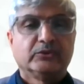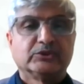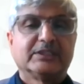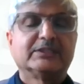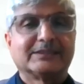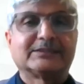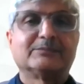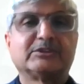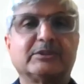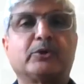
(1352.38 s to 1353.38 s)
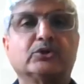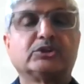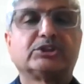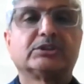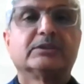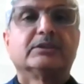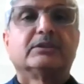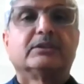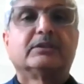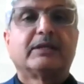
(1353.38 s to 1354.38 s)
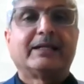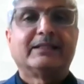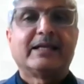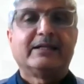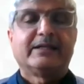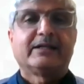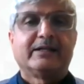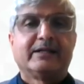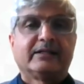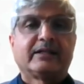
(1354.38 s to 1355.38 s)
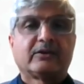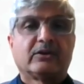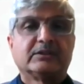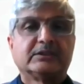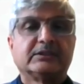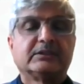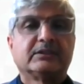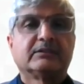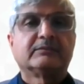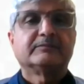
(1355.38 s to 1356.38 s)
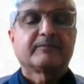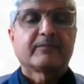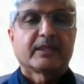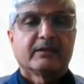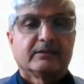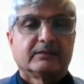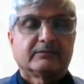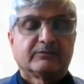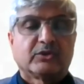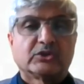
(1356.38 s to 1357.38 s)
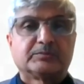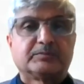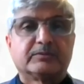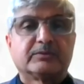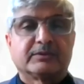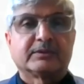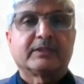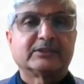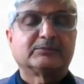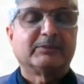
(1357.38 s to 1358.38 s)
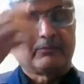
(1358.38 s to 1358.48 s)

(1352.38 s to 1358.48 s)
using a systems approach and then integrating technology was has